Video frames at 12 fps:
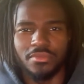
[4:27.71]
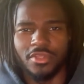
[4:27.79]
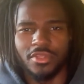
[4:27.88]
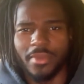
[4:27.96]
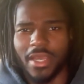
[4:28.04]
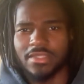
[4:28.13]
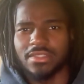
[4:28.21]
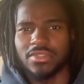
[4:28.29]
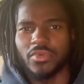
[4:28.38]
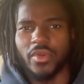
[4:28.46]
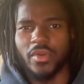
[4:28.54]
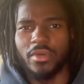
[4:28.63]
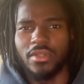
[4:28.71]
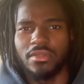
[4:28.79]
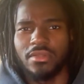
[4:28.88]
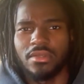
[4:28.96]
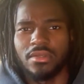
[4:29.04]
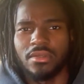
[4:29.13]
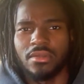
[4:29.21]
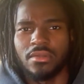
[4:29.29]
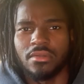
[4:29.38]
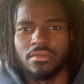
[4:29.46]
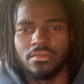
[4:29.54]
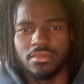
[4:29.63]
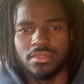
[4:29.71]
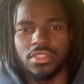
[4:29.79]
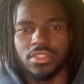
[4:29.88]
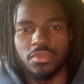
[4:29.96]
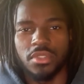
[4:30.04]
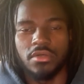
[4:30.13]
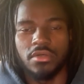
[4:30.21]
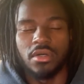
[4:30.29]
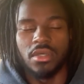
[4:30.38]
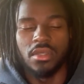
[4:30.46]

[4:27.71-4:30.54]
you're back to square one. Shit is real.